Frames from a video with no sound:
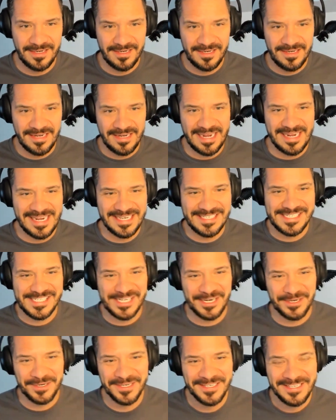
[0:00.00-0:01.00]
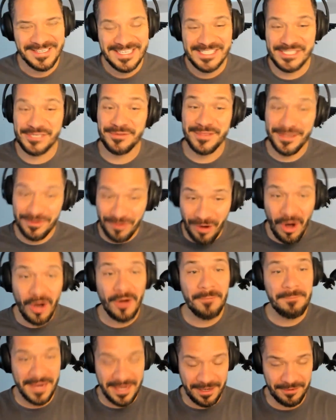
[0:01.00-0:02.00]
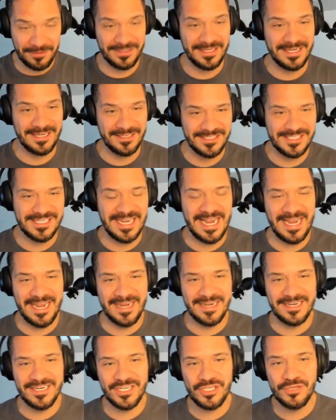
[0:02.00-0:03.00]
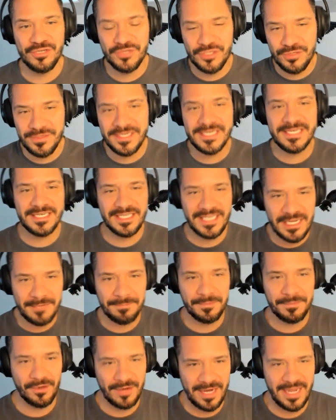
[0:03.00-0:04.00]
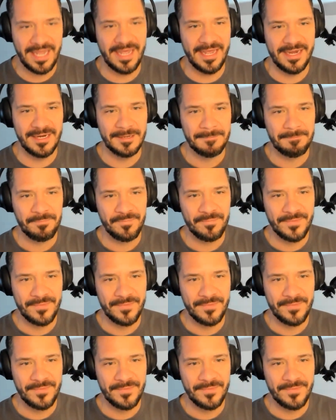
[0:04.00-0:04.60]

Mm-hmm. And so there are parallels, and you do need to keep your head.